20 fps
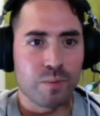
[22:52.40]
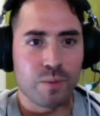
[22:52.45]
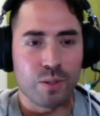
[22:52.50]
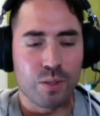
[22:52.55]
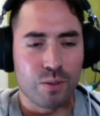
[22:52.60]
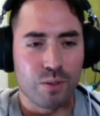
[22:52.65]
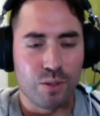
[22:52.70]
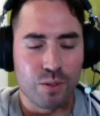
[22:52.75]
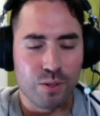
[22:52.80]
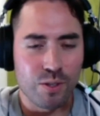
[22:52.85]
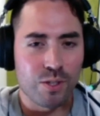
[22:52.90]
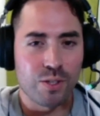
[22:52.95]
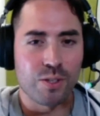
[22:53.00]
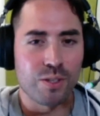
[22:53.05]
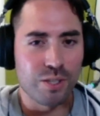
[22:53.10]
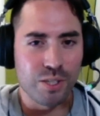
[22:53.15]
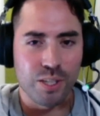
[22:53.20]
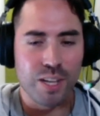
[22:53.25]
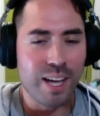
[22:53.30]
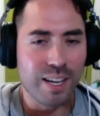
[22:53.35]
Th there's
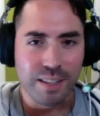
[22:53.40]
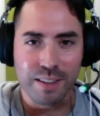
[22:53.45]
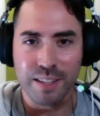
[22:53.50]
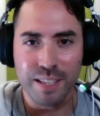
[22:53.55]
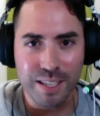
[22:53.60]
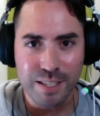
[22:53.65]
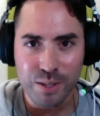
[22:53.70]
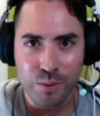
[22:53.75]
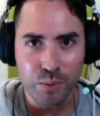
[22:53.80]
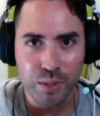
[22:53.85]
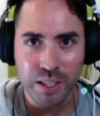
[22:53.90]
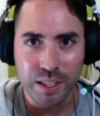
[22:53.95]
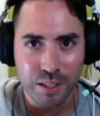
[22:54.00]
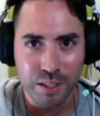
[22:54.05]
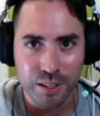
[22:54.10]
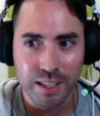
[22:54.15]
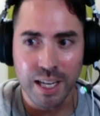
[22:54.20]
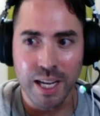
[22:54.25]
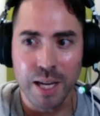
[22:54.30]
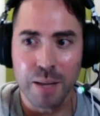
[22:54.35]
there's a lot of things that we can
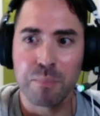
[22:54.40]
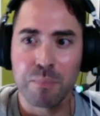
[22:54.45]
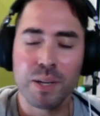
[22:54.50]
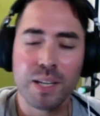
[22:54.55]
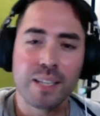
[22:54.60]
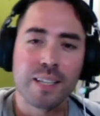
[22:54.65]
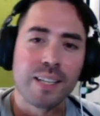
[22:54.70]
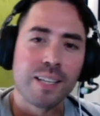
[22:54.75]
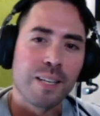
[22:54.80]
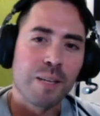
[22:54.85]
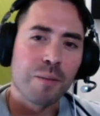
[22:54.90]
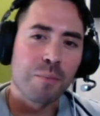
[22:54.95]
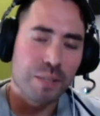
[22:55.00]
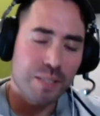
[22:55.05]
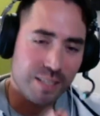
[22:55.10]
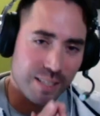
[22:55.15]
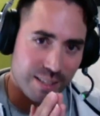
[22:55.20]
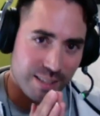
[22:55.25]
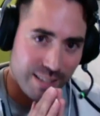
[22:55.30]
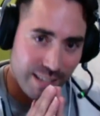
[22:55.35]
look at. But but
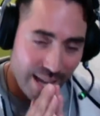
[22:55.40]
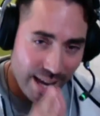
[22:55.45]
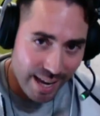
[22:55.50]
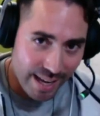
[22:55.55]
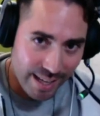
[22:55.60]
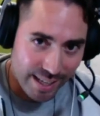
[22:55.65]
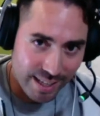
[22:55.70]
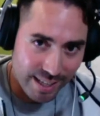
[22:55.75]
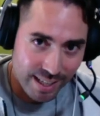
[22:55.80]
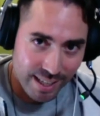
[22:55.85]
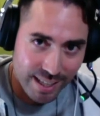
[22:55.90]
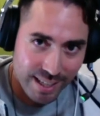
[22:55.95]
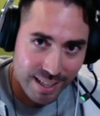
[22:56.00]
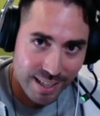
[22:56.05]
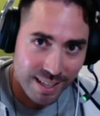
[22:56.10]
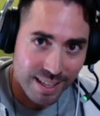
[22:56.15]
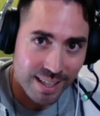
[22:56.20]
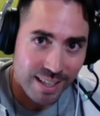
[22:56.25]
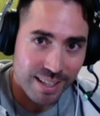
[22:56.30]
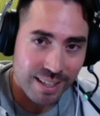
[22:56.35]
today,
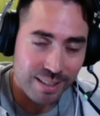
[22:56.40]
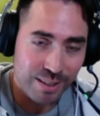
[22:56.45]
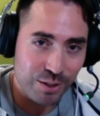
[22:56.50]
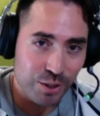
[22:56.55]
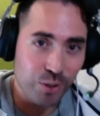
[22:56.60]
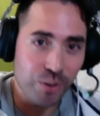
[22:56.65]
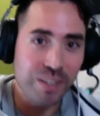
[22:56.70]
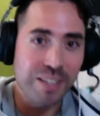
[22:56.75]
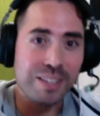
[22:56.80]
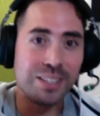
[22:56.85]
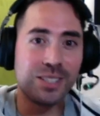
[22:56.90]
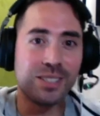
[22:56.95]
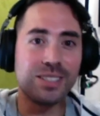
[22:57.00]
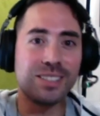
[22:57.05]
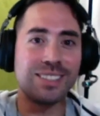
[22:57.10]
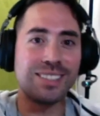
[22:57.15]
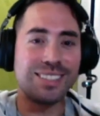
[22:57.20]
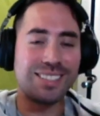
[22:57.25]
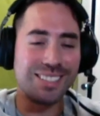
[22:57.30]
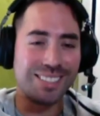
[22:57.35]
during the
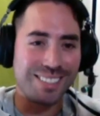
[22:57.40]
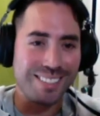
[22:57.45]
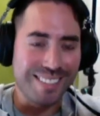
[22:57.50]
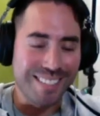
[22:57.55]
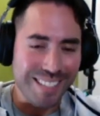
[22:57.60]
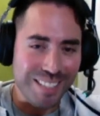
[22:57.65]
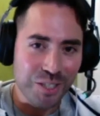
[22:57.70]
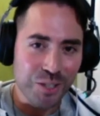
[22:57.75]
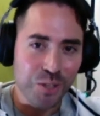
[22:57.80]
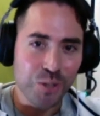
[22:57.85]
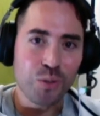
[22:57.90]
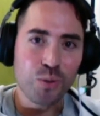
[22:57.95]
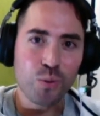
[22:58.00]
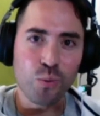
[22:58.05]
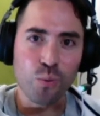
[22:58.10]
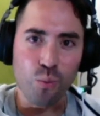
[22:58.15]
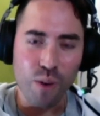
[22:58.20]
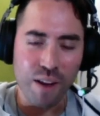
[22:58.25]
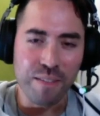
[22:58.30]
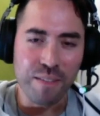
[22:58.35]
the
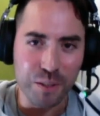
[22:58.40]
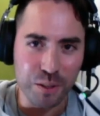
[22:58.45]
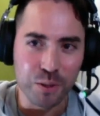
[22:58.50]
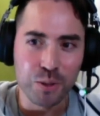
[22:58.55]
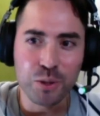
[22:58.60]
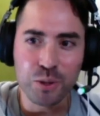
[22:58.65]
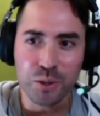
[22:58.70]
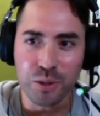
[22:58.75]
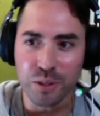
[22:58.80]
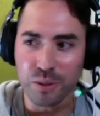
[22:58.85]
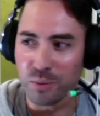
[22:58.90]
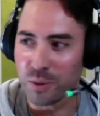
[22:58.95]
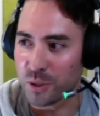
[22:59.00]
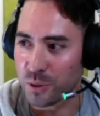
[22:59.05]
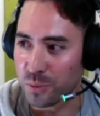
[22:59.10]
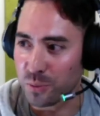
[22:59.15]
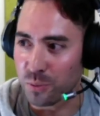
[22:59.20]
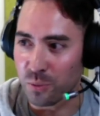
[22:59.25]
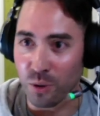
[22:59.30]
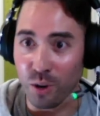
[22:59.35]
digital revolution, which
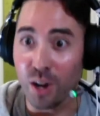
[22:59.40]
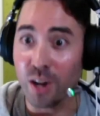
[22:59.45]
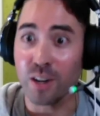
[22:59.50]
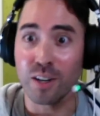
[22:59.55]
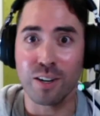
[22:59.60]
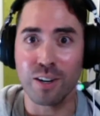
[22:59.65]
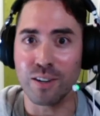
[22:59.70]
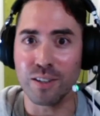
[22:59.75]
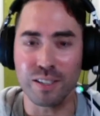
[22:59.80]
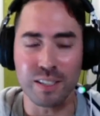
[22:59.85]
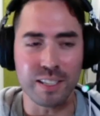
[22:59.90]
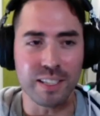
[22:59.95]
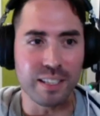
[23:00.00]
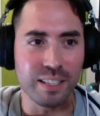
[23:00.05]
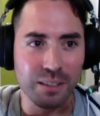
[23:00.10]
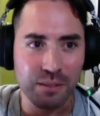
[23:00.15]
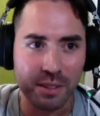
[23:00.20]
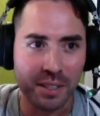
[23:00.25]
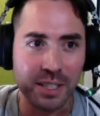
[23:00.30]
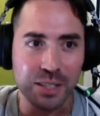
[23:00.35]
we're all currently
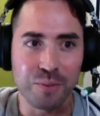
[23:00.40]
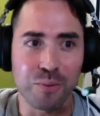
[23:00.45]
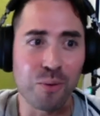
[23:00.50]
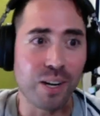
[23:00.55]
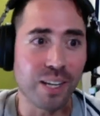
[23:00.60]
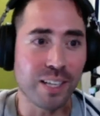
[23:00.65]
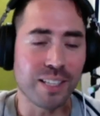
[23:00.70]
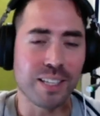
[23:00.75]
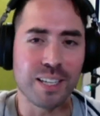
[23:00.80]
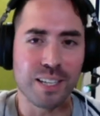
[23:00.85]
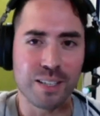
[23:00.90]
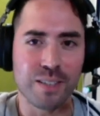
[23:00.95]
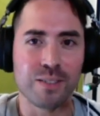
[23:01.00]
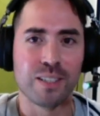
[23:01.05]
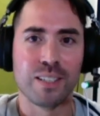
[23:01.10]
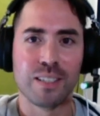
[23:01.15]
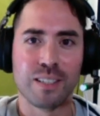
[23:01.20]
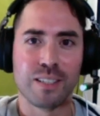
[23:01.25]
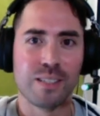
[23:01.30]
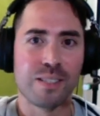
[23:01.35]
living in right now,
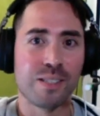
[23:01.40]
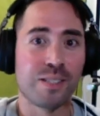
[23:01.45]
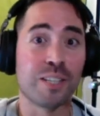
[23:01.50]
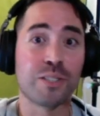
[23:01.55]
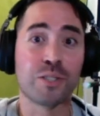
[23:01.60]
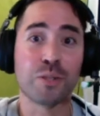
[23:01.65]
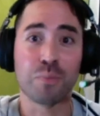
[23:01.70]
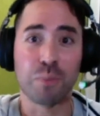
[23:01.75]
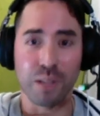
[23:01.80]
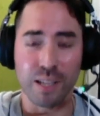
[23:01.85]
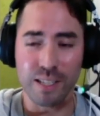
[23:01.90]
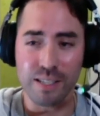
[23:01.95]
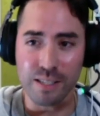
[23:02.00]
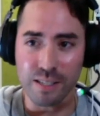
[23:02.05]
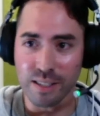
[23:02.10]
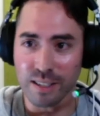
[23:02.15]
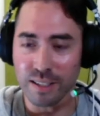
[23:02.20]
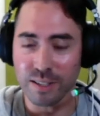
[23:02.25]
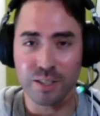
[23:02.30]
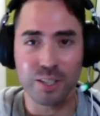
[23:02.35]
such a
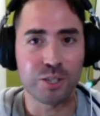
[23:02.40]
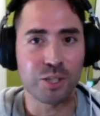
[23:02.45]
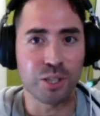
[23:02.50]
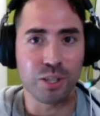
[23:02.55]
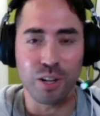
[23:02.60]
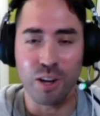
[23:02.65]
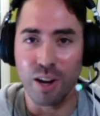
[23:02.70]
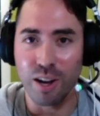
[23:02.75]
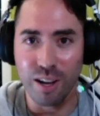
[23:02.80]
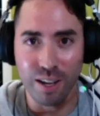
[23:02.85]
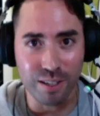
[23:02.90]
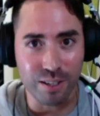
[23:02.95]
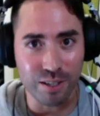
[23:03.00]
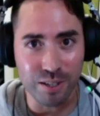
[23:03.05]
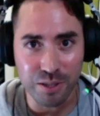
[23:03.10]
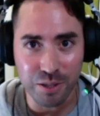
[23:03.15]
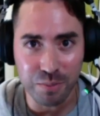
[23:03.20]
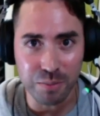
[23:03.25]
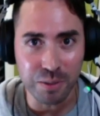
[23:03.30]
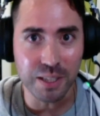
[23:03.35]
blessing, such an honor
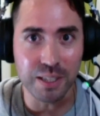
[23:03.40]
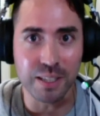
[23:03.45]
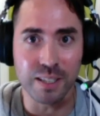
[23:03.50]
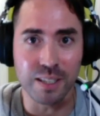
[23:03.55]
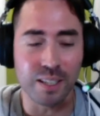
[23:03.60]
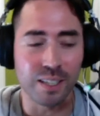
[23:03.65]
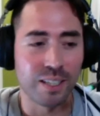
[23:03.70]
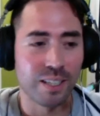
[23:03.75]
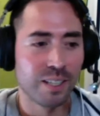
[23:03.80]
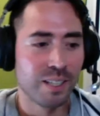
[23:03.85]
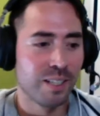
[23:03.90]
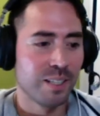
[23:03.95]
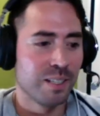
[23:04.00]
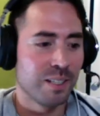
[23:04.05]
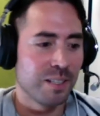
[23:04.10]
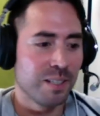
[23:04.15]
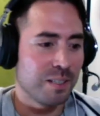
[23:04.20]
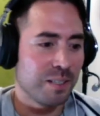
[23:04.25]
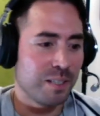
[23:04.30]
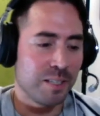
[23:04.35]
to here.
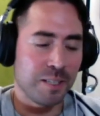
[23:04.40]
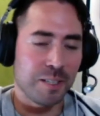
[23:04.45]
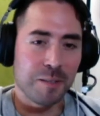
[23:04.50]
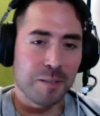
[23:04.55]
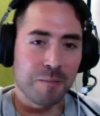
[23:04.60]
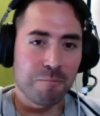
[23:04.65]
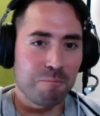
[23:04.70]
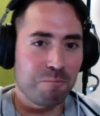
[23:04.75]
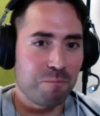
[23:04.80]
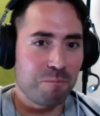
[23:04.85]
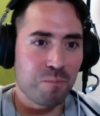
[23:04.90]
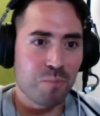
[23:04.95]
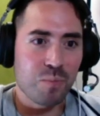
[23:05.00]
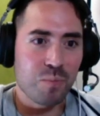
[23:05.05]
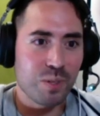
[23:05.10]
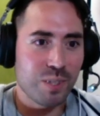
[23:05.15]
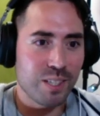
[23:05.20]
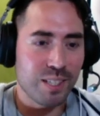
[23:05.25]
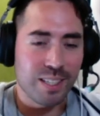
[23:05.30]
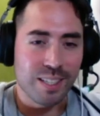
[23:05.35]
Uh,
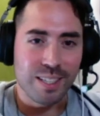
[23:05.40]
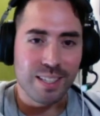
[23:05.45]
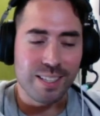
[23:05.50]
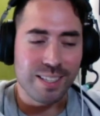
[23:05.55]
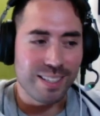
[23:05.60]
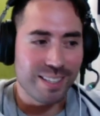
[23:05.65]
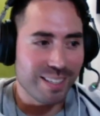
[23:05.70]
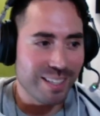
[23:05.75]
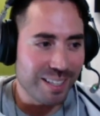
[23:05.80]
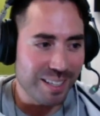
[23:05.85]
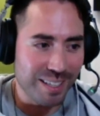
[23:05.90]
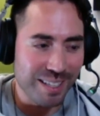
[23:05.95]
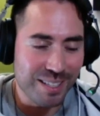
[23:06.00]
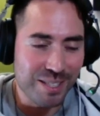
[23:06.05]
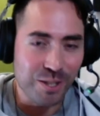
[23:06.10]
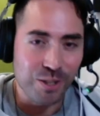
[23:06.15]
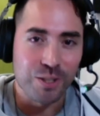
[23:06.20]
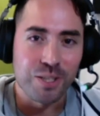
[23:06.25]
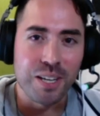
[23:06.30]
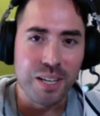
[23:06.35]
it,
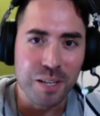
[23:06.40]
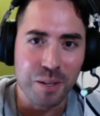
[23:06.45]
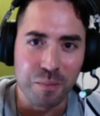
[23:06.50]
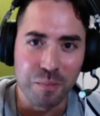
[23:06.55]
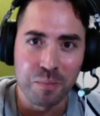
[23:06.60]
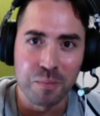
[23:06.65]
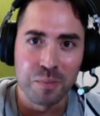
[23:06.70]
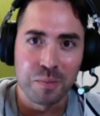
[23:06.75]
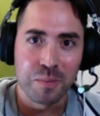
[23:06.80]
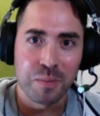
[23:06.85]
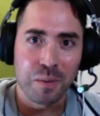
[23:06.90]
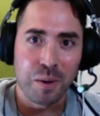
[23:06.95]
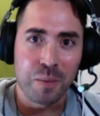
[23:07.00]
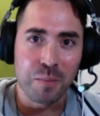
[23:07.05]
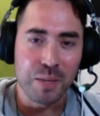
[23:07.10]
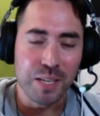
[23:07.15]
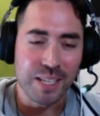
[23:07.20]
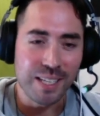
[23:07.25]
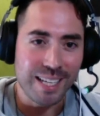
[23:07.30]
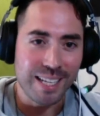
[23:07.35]
it's your time. I
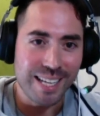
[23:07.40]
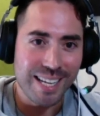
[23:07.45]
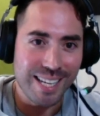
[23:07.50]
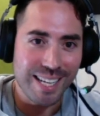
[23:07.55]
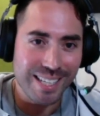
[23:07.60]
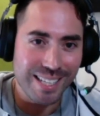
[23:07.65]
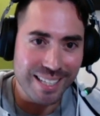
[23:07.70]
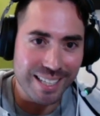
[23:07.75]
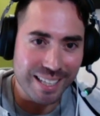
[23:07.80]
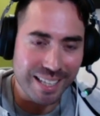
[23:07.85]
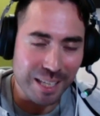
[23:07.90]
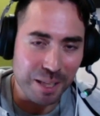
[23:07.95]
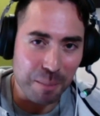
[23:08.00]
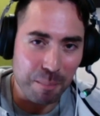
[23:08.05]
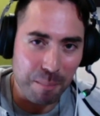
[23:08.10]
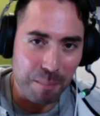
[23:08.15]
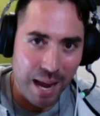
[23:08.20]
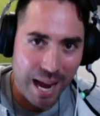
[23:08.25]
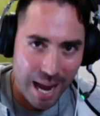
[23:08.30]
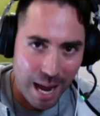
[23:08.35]
mean, it can
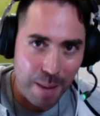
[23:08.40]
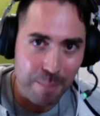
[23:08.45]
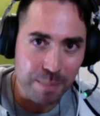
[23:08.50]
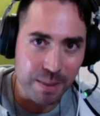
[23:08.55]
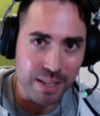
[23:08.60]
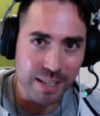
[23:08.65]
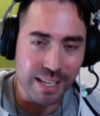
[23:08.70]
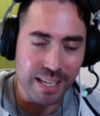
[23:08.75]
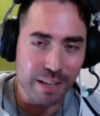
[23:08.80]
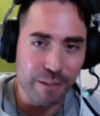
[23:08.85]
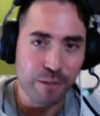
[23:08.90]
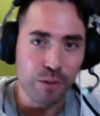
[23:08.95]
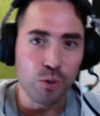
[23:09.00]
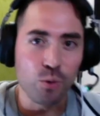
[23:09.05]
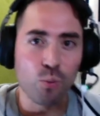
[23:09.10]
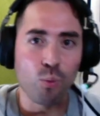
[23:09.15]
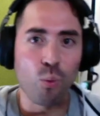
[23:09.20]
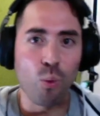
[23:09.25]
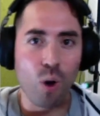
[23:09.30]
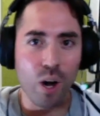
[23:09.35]
happen if you
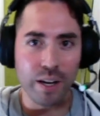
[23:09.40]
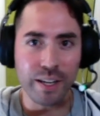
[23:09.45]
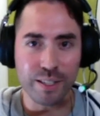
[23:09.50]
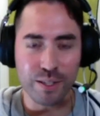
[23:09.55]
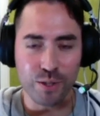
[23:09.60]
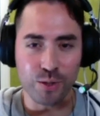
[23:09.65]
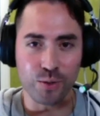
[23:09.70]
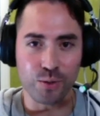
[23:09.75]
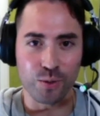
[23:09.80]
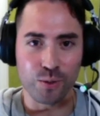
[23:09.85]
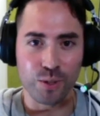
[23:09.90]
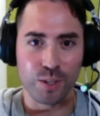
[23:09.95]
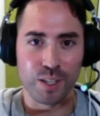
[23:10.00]
wanted to.